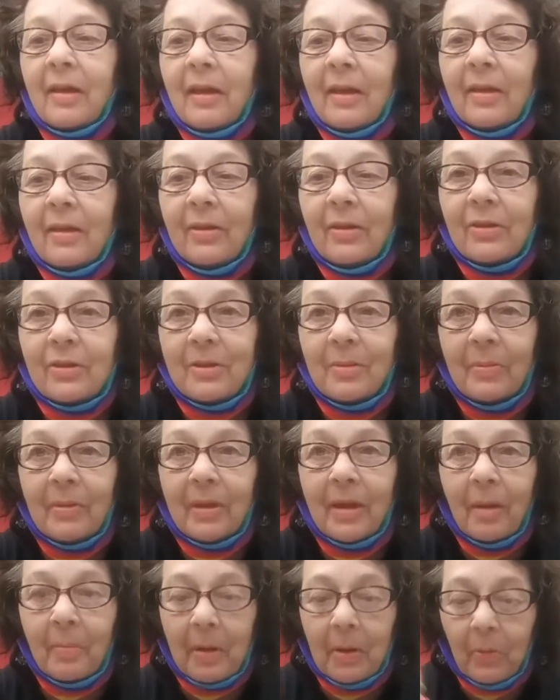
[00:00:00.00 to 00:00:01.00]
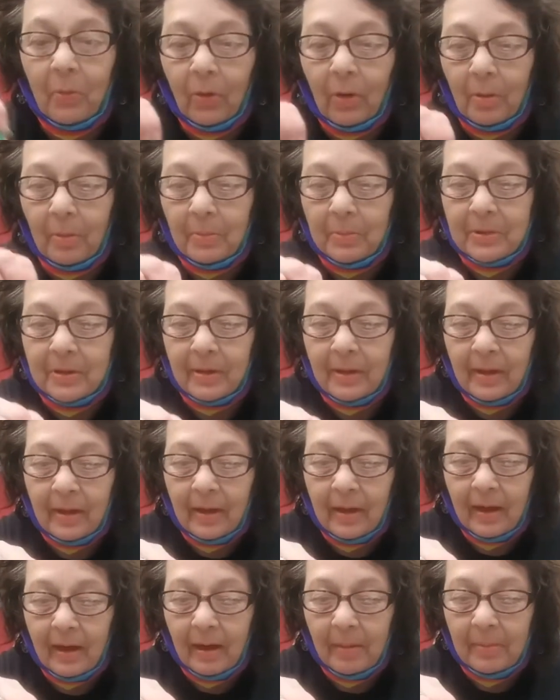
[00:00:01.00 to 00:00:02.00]
There's some gummy worms.
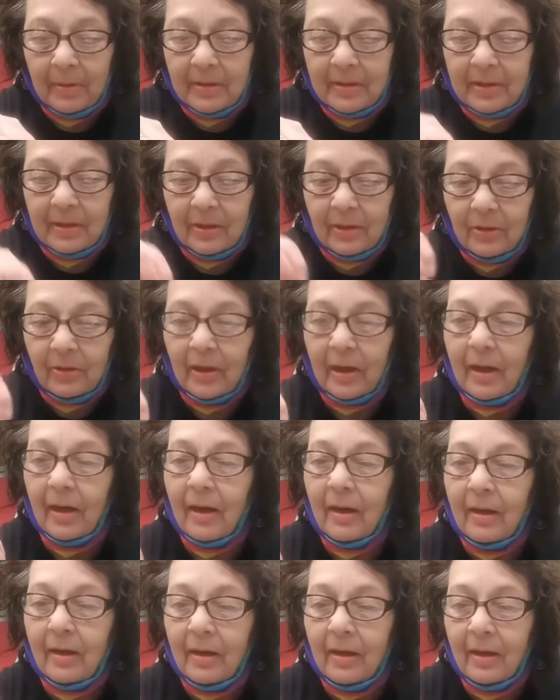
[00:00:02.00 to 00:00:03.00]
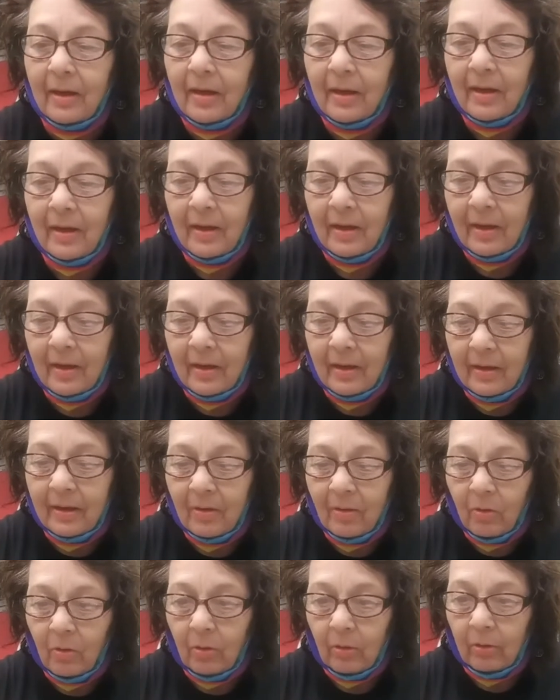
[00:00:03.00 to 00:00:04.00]
I'm going to stick their head.
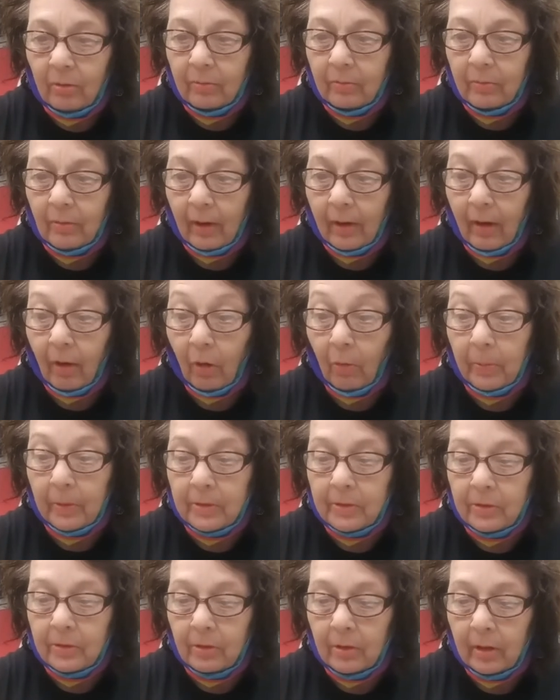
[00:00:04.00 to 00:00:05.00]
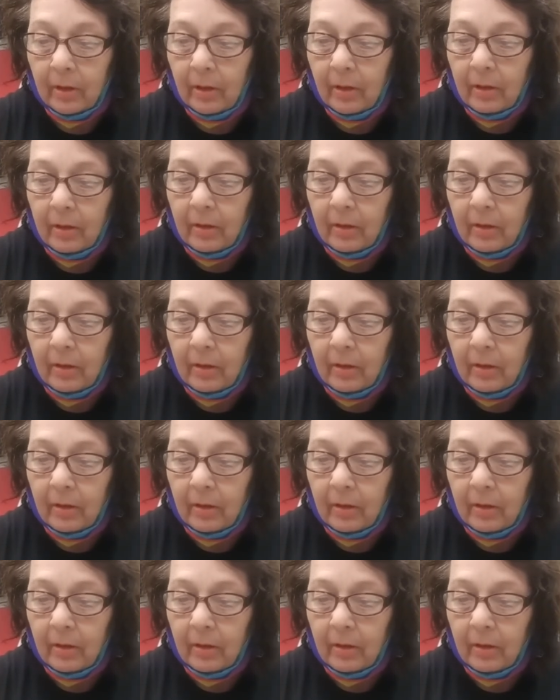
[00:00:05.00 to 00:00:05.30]
Or I hope it's their head.